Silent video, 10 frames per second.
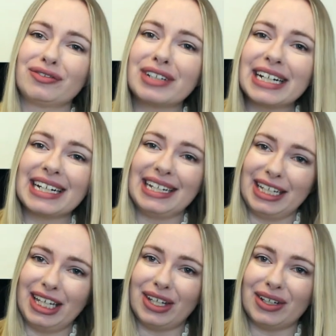really
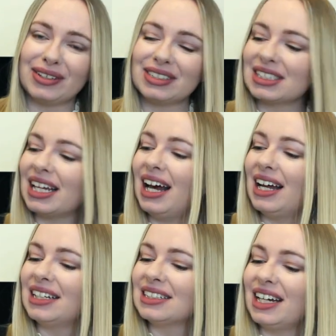cute
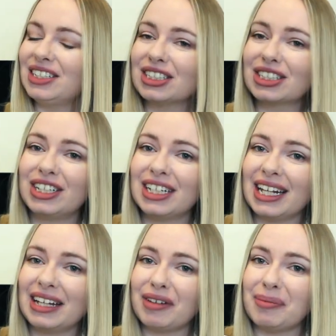and I just couldn't
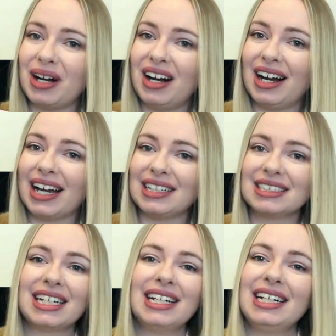leave it
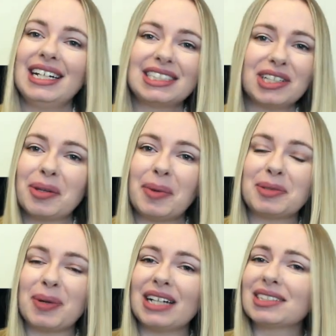behind. It's not the
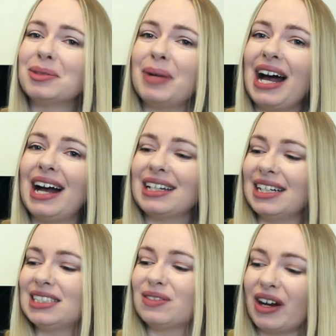most practical bag.
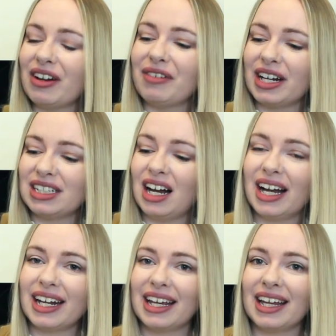It's very, very
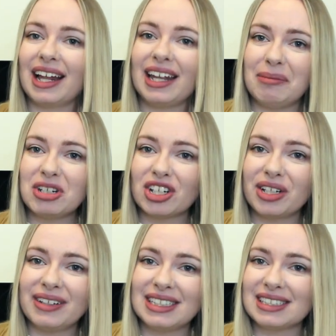tiny. Let me show
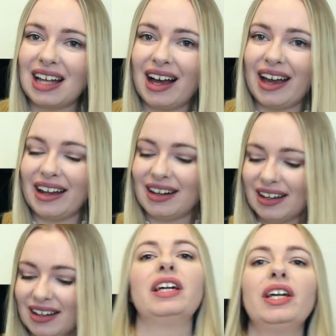you inside.
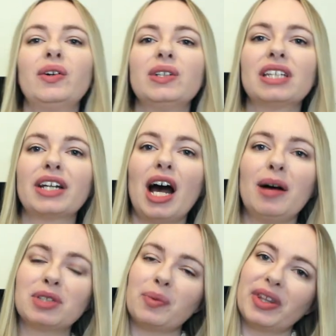It also
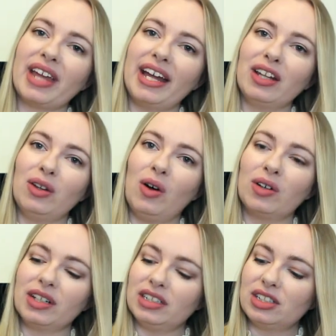comes with a
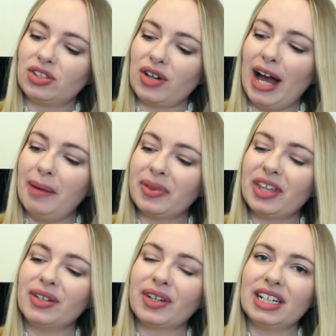long strap
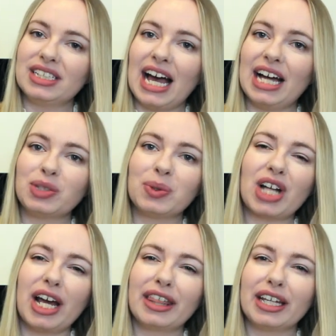that you can attach, which
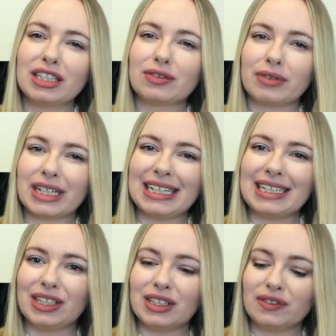I think is really
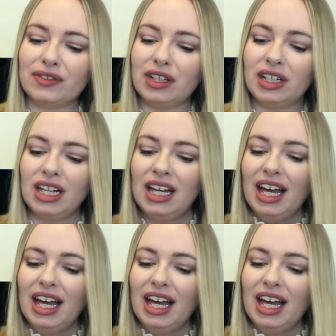useful.